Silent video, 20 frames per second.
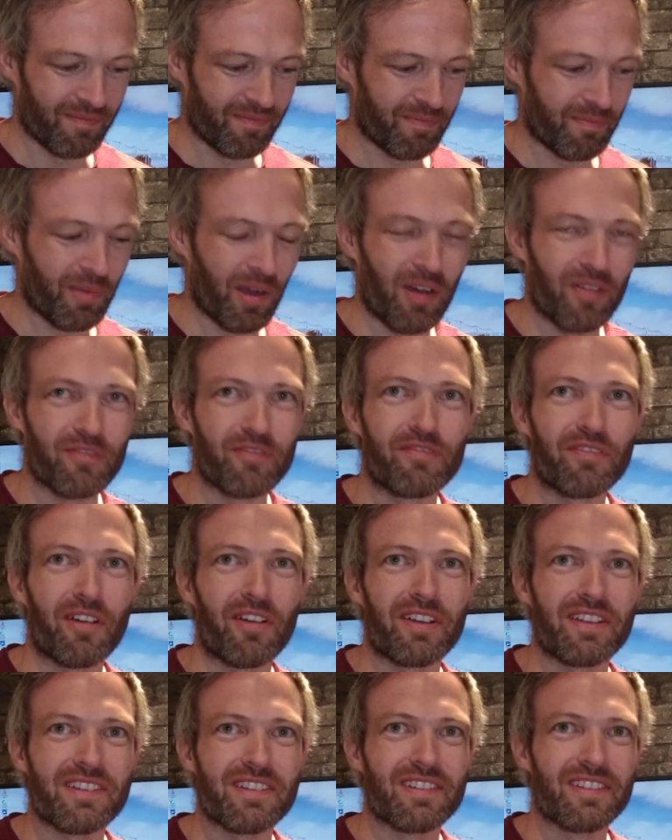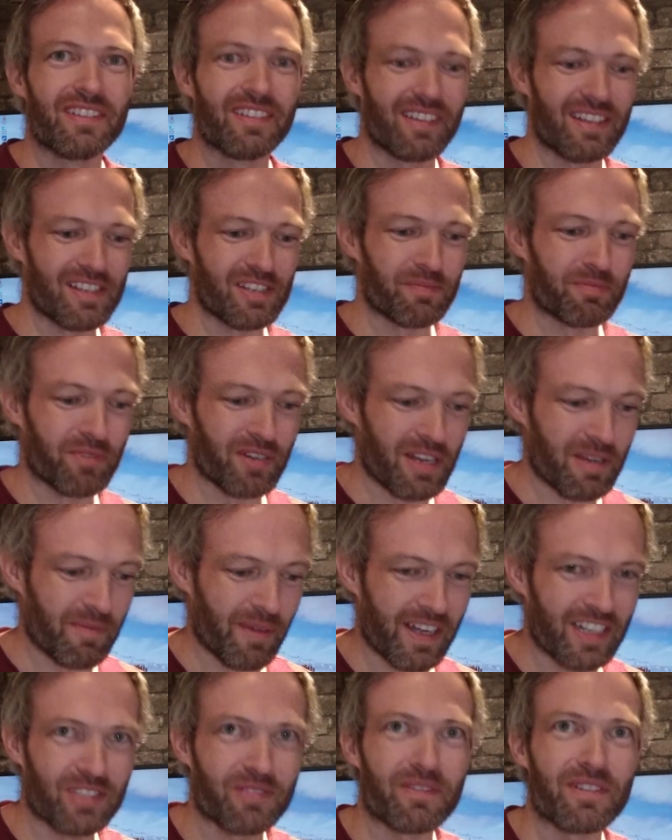barn find Esprit
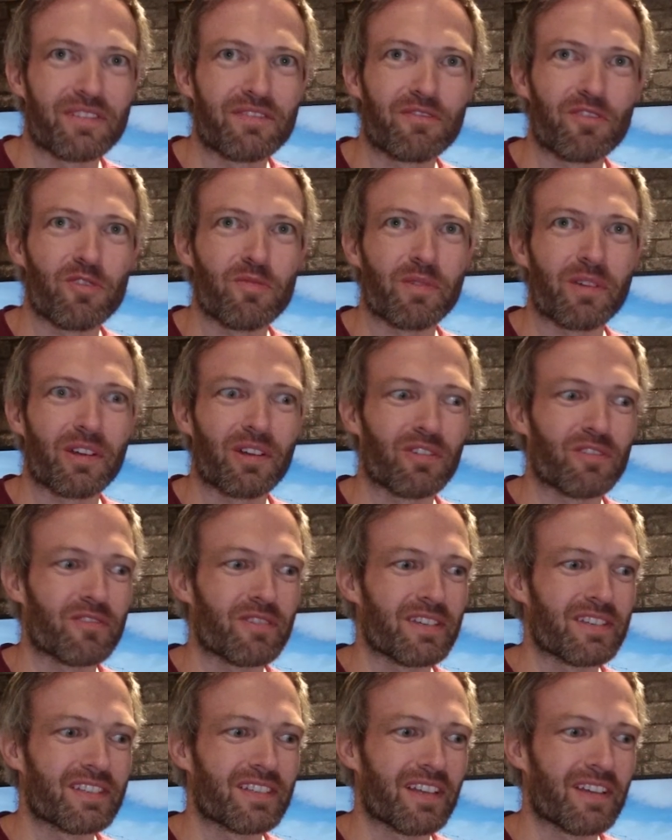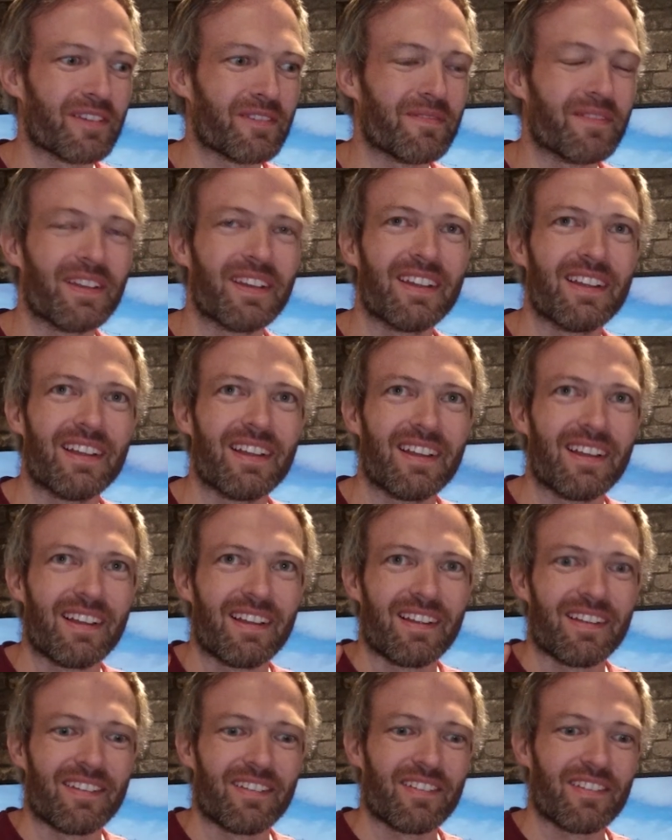back to its former glory. So
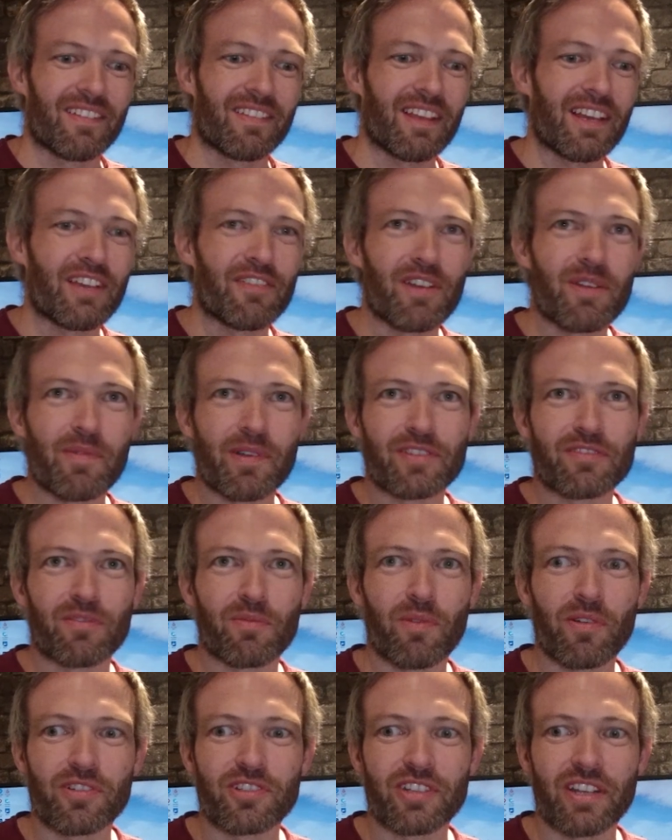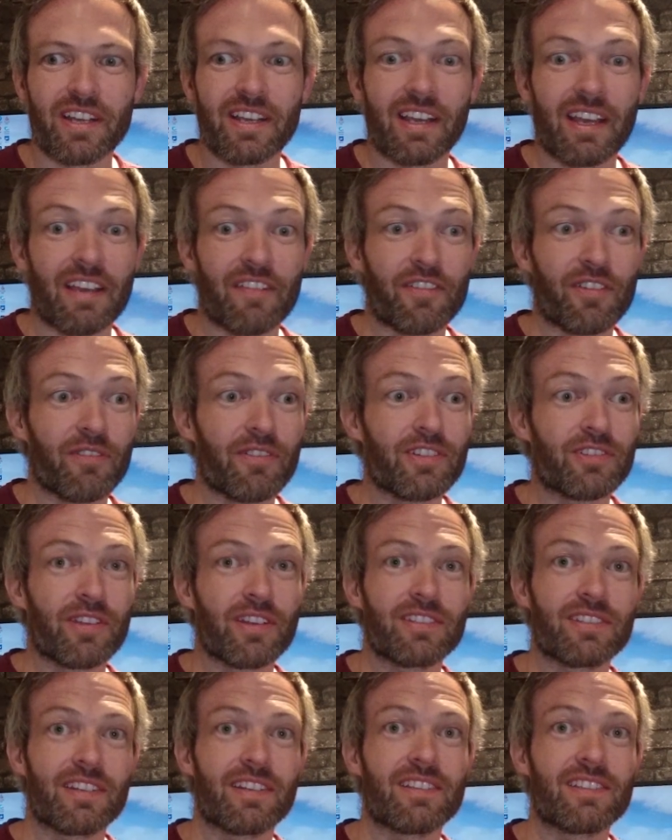thank you very much for watching. If you're
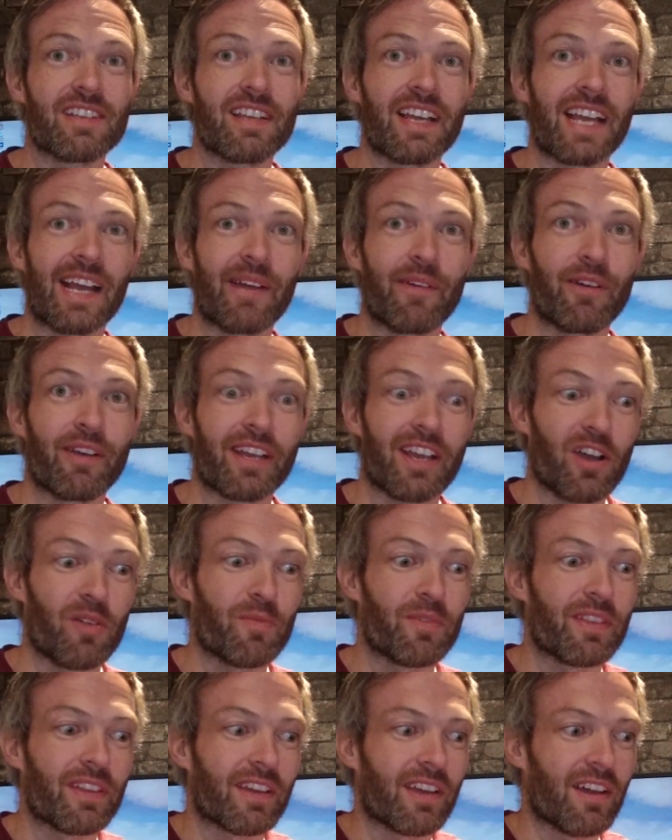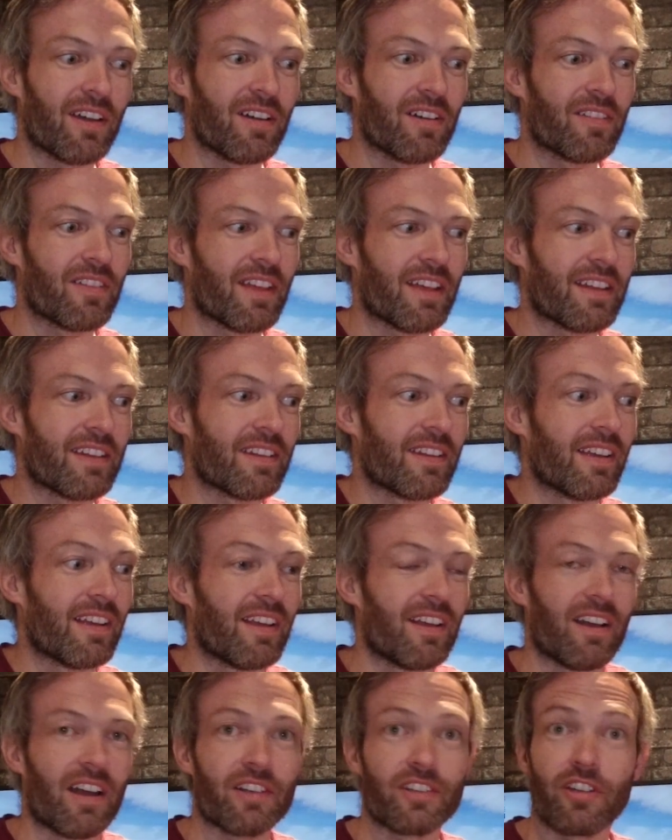interested in seeing how I get on with the car, then
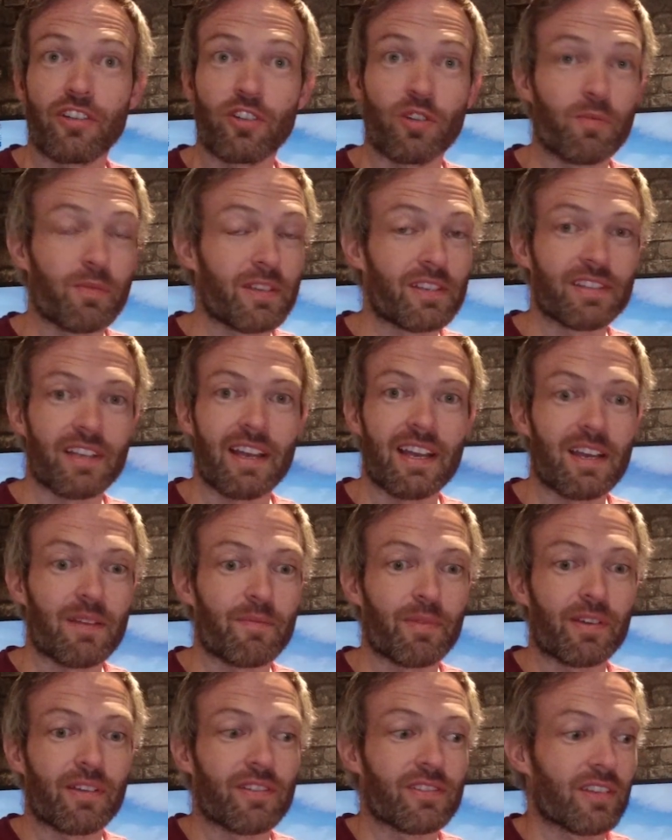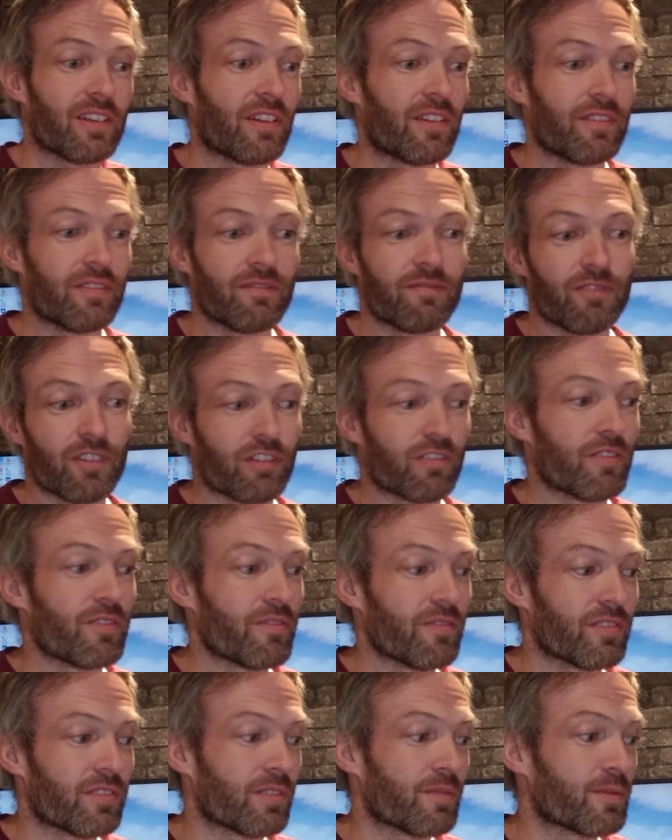I don't normally say it because I don't
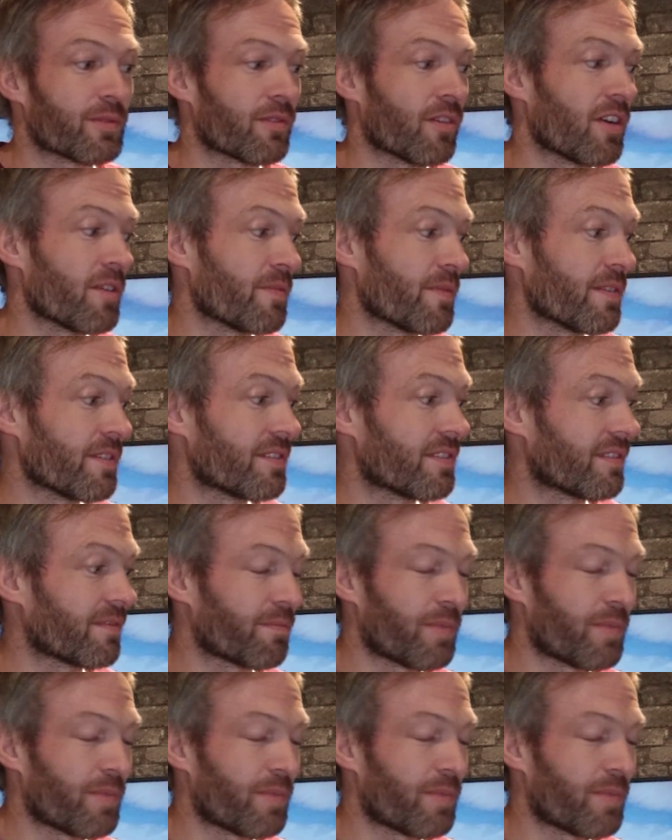recruit subscribers.